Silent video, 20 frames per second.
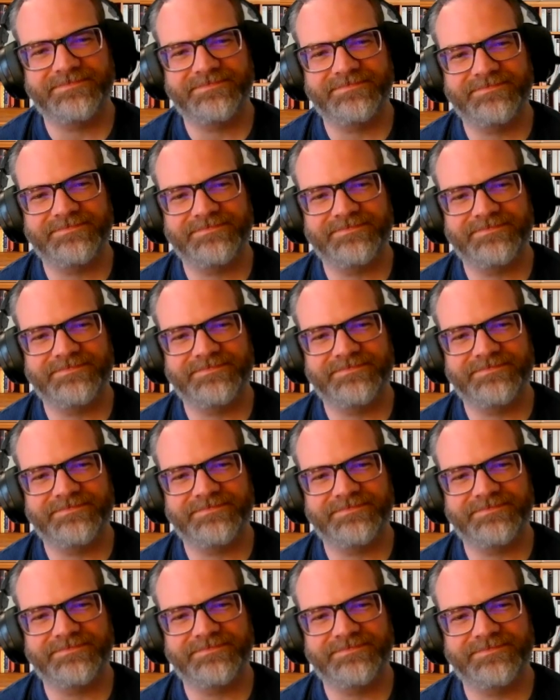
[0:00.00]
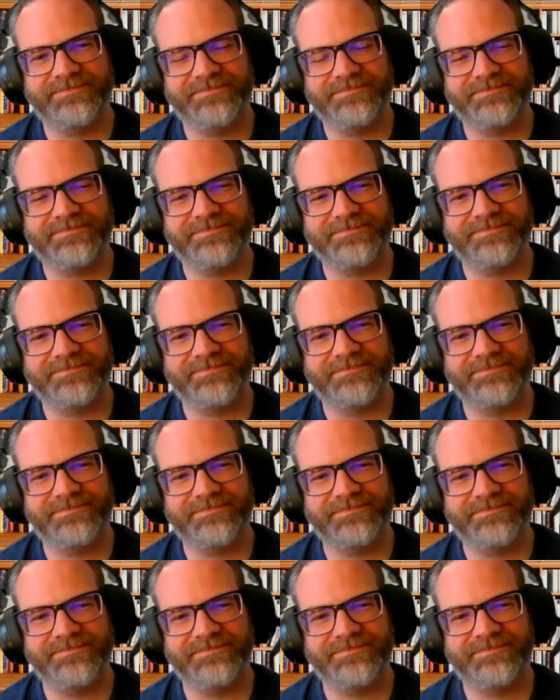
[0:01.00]

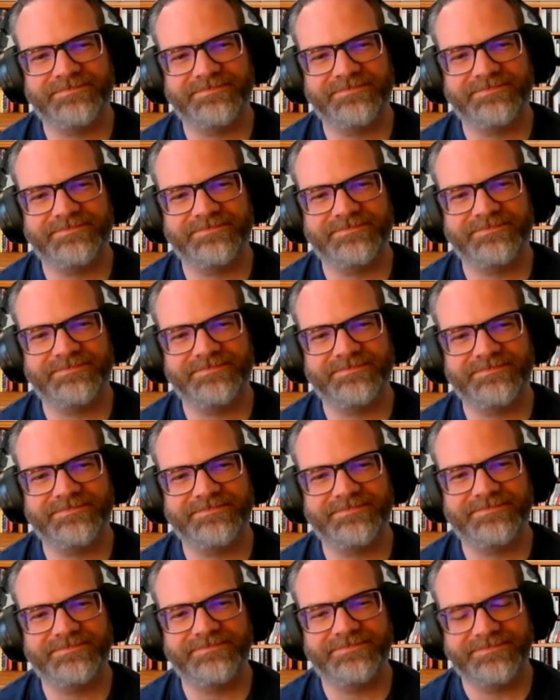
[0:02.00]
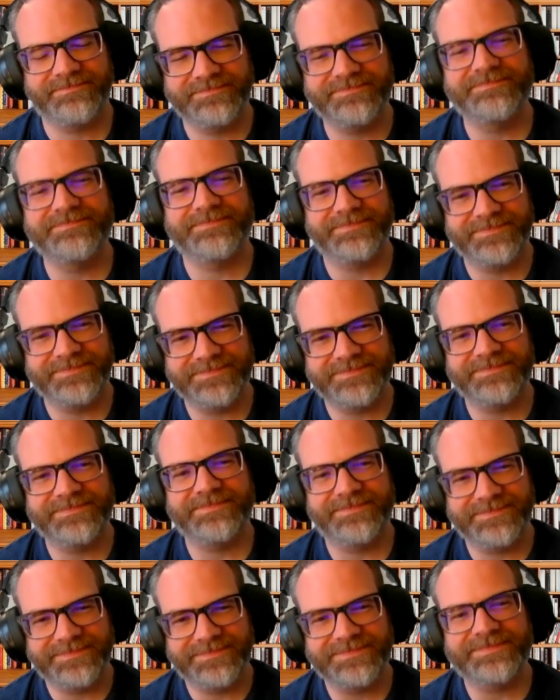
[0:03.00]

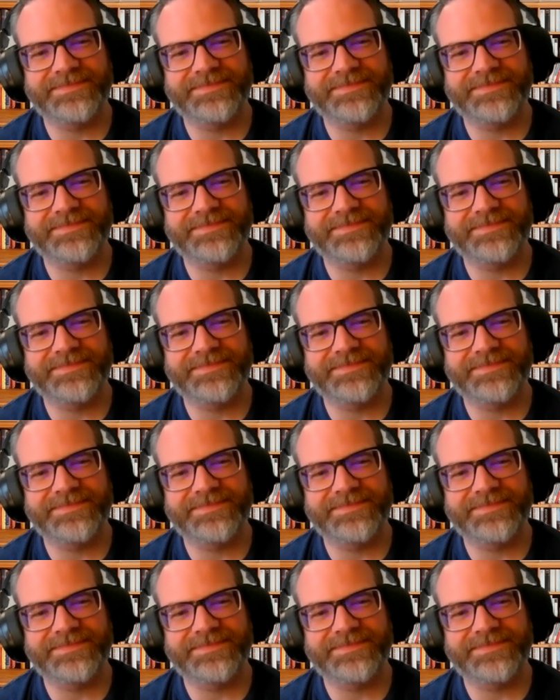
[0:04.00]
The person shown says nothing.